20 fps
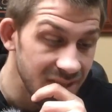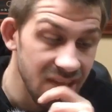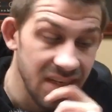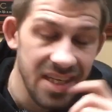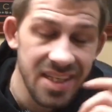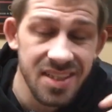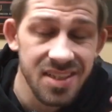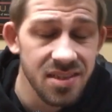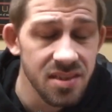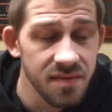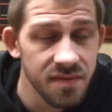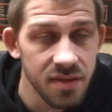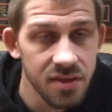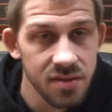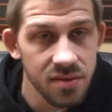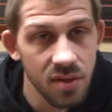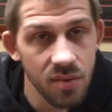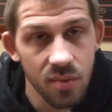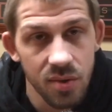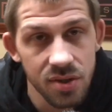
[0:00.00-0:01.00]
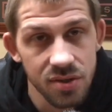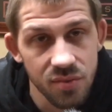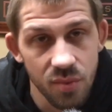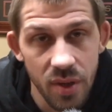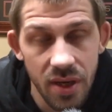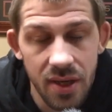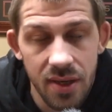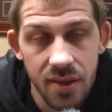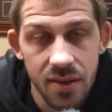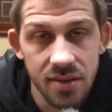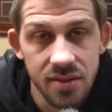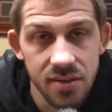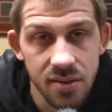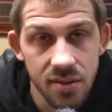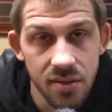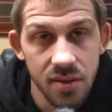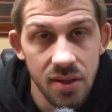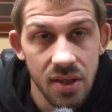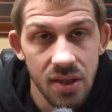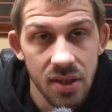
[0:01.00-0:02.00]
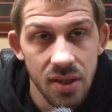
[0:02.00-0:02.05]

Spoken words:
Again, this is the first one. We're just winging it, so